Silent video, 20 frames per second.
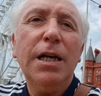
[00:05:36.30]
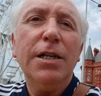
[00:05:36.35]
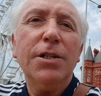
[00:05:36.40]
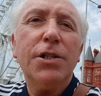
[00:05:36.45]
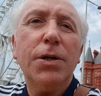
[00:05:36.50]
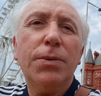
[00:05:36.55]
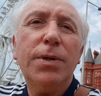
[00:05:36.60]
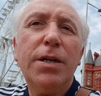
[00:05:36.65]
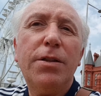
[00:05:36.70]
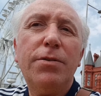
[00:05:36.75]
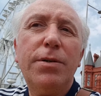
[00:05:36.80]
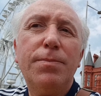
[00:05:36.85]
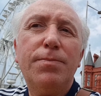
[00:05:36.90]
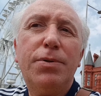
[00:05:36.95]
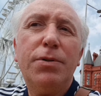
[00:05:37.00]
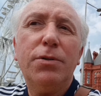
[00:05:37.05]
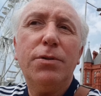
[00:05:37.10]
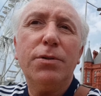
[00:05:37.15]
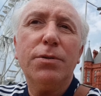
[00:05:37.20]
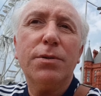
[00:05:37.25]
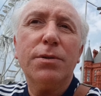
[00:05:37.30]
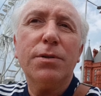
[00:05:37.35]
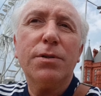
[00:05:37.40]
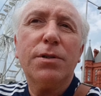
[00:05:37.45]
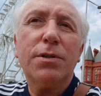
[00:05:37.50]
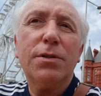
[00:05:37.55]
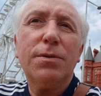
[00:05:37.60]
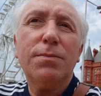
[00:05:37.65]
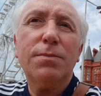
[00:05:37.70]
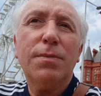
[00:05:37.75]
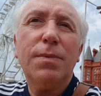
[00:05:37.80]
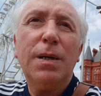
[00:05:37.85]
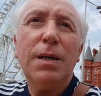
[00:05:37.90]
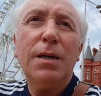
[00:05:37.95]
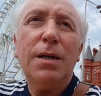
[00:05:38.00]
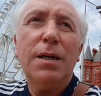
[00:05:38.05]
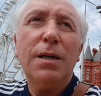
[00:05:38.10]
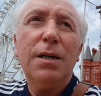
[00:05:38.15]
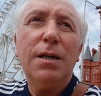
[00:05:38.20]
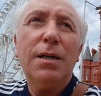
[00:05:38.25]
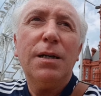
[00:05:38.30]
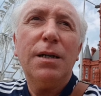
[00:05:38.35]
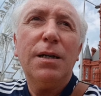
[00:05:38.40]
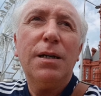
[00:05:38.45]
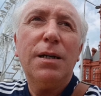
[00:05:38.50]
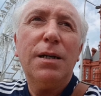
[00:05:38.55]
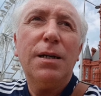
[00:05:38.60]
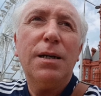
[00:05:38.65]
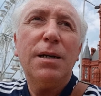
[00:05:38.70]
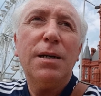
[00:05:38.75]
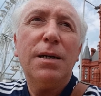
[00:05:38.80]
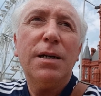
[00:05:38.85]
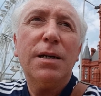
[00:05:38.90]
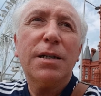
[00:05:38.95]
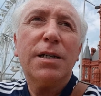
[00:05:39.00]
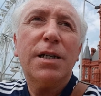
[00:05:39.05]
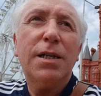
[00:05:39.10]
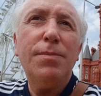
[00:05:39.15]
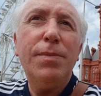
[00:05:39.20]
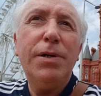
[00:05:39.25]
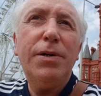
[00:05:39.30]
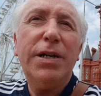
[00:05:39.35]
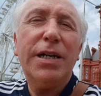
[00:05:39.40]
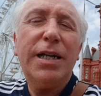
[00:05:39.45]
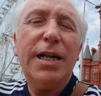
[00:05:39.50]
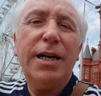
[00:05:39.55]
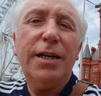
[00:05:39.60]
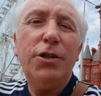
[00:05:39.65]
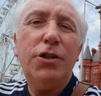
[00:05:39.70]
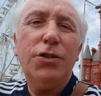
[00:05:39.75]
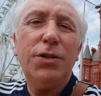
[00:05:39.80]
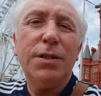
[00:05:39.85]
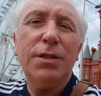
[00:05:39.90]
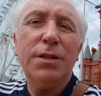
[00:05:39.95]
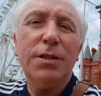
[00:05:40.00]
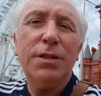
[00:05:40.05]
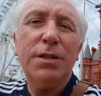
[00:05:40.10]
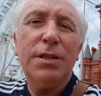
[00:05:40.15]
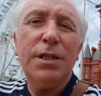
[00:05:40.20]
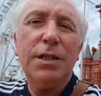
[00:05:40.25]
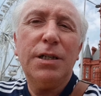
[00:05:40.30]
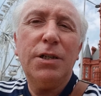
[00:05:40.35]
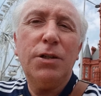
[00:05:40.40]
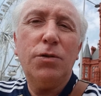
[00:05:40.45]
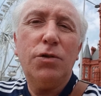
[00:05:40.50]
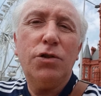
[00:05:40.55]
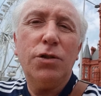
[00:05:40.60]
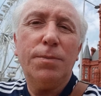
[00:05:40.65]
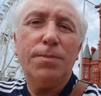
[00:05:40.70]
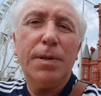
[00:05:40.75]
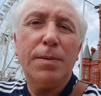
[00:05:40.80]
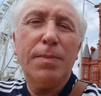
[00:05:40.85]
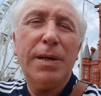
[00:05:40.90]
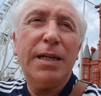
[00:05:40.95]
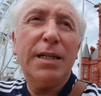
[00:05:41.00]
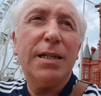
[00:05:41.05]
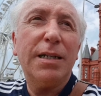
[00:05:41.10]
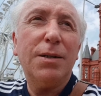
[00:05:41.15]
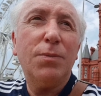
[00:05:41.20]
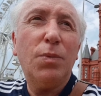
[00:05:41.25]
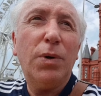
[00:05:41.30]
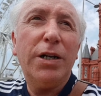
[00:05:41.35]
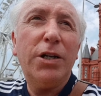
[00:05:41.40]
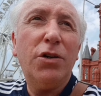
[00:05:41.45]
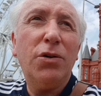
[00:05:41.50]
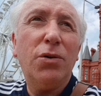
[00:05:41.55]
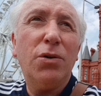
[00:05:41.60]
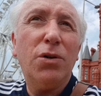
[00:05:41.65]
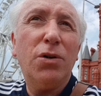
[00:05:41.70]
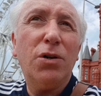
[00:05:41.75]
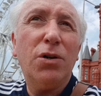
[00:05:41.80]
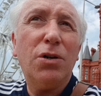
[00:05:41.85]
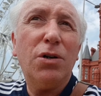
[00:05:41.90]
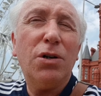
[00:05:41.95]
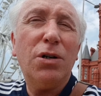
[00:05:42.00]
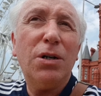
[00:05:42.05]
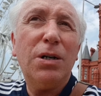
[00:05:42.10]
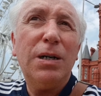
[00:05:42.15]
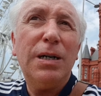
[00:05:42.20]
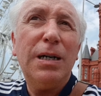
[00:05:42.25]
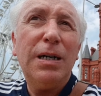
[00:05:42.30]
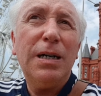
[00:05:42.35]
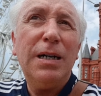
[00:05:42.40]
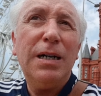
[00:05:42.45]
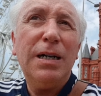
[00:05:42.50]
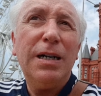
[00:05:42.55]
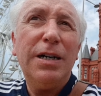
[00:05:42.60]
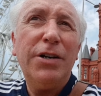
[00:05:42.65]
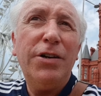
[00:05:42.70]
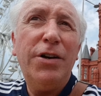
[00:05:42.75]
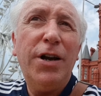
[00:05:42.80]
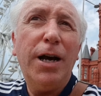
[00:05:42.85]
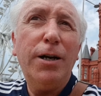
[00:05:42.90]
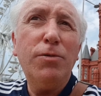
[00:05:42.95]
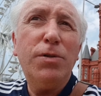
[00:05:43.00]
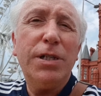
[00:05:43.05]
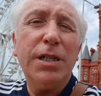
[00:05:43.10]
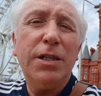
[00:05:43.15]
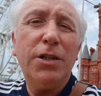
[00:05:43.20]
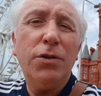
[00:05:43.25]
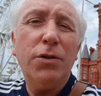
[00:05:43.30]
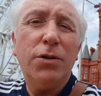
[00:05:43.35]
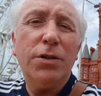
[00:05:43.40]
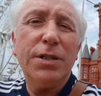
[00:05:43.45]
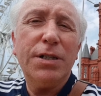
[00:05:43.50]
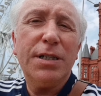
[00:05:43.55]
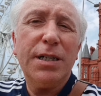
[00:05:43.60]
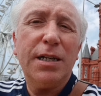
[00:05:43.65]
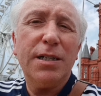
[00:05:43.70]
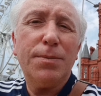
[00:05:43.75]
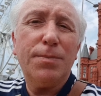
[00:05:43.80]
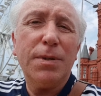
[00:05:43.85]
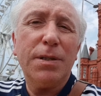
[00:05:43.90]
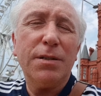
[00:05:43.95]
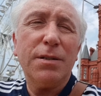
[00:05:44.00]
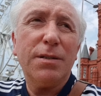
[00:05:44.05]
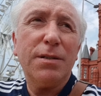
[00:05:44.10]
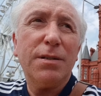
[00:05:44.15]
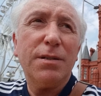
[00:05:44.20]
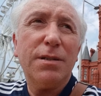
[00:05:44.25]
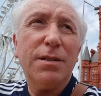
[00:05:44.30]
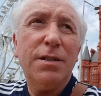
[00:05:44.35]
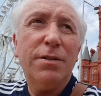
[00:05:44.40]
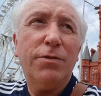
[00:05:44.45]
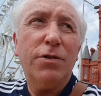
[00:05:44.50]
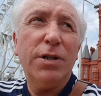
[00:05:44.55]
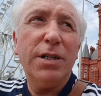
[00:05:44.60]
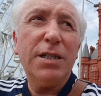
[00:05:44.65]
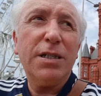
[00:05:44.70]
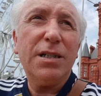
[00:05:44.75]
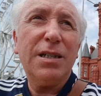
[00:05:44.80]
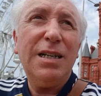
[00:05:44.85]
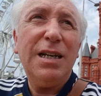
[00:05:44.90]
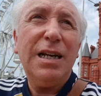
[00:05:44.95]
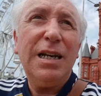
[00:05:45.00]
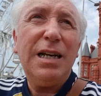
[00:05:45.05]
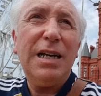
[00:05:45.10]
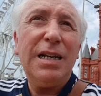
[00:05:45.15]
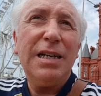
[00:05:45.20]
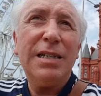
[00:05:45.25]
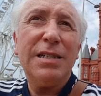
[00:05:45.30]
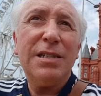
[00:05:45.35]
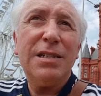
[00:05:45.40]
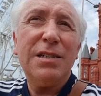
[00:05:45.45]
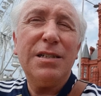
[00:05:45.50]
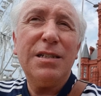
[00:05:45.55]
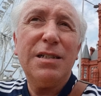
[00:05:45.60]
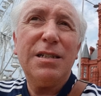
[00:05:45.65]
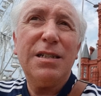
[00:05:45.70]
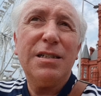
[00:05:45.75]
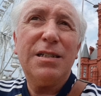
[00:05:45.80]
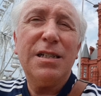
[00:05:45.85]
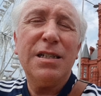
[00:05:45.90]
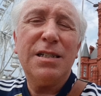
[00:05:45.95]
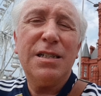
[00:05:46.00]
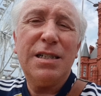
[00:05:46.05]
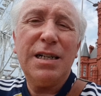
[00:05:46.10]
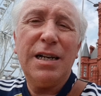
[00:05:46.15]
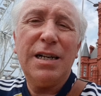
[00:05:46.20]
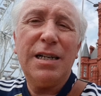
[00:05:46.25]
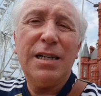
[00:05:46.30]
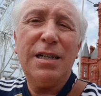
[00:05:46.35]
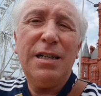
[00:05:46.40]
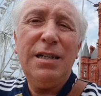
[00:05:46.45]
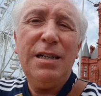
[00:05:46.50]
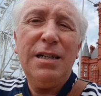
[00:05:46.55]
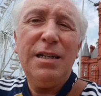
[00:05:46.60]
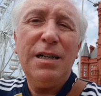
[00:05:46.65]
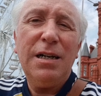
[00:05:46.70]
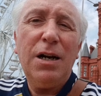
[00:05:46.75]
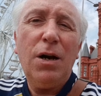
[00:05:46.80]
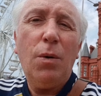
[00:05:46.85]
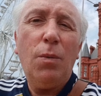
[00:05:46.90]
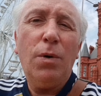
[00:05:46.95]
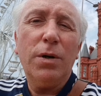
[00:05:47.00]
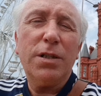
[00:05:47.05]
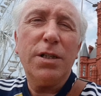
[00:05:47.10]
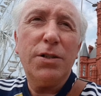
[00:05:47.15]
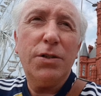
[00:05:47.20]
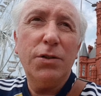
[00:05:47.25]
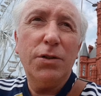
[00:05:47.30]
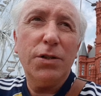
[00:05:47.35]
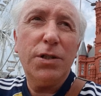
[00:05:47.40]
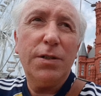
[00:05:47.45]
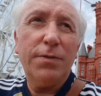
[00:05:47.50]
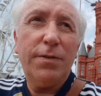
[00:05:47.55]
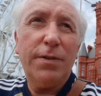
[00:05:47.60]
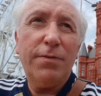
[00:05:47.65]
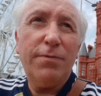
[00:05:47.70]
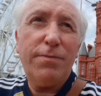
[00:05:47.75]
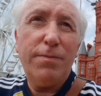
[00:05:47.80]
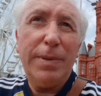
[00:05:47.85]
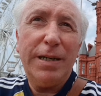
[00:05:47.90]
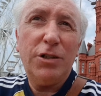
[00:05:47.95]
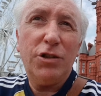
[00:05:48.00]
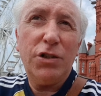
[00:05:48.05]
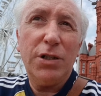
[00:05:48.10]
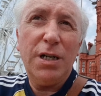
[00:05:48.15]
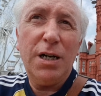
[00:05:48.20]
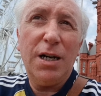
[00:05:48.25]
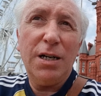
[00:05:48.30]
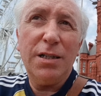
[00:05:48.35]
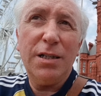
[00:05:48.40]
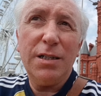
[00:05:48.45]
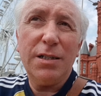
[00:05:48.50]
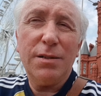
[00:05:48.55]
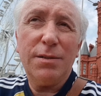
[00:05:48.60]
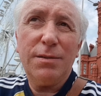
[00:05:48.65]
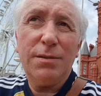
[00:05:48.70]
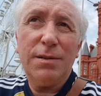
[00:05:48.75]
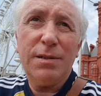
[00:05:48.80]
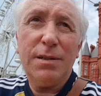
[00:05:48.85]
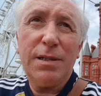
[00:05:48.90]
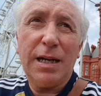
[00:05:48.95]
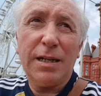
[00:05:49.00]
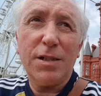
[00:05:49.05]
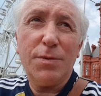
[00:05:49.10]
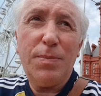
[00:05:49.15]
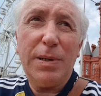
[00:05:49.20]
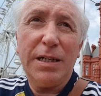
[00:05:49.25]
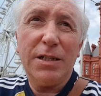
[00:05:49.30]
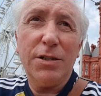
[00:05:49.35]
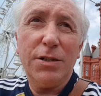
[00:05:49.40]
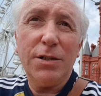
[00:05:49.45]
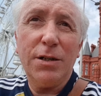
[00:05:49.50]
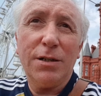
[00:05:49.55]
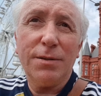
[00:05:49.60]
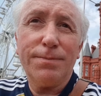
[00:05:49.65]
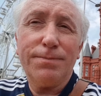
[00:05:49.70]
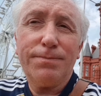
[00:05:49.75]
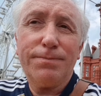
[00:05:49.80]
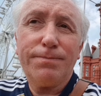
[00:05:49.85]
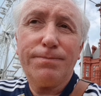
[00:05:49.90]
So another important communication that you should be making when you're noting your assessment of risk is to say what the source of information are that's based on.